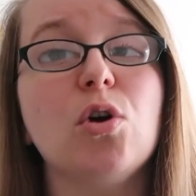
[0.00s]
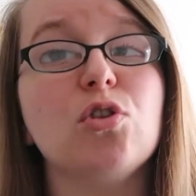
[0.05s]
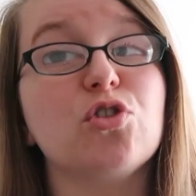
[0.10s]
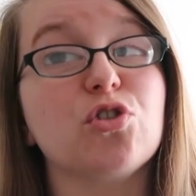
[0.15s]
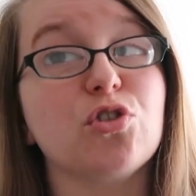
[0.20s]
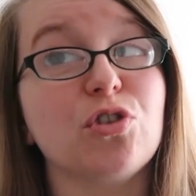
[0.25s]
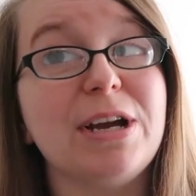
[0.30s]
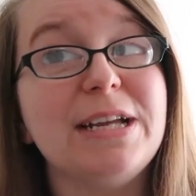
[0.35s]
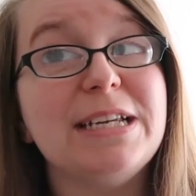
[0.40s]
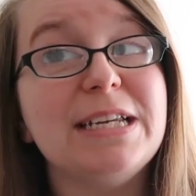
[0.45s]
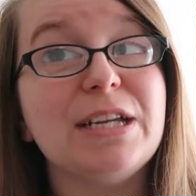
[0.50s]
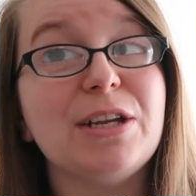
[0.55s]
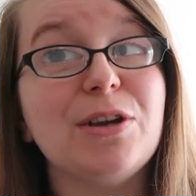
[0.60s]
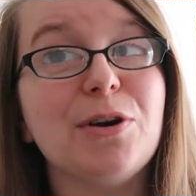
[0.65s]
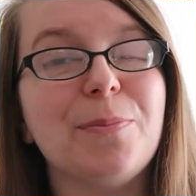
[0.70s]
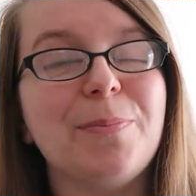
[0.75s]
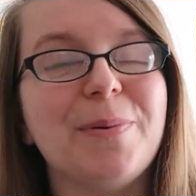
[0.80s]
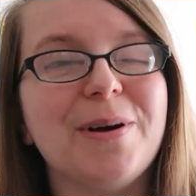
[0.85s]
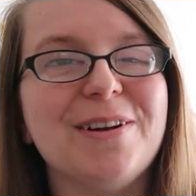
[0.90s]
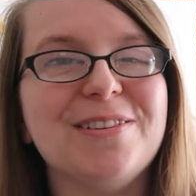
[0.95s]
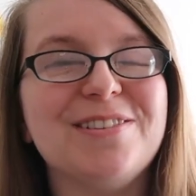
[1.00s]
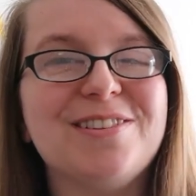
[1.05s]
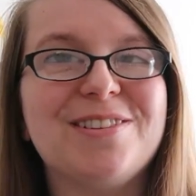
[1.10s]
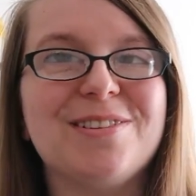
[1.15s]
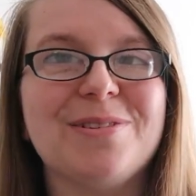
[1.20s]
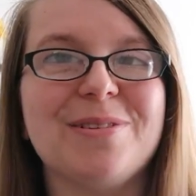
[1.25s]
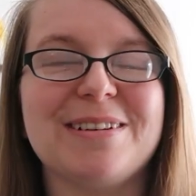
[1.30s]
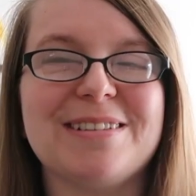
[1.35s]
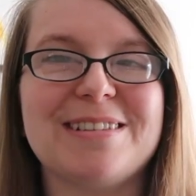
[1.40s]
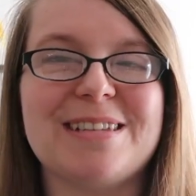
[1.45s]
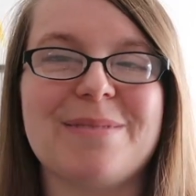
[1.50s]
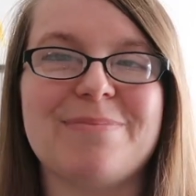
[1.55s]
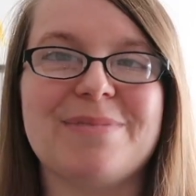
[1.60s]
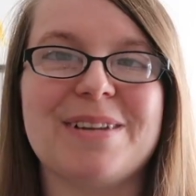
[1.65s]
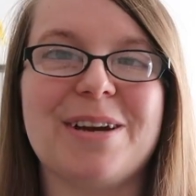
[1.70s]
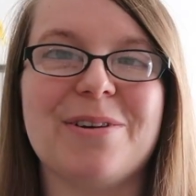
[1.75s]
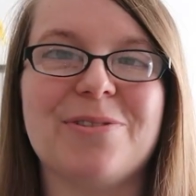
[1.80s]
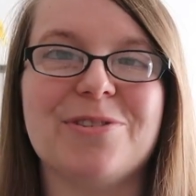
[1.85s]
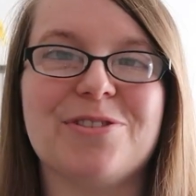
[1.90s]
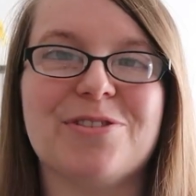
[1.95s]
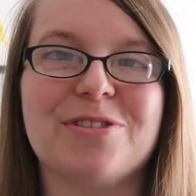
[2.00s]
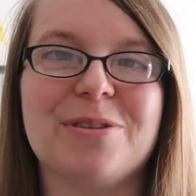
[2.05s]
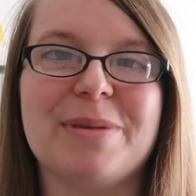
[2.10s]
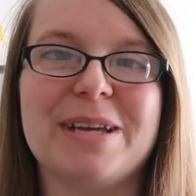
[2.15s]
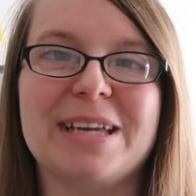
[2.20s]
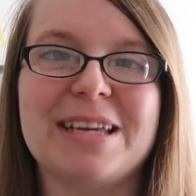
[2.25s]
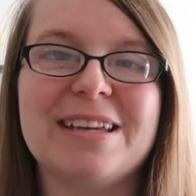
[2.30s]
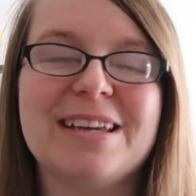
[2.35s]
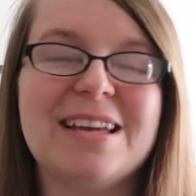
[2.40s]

training your birds to accept nail trimming.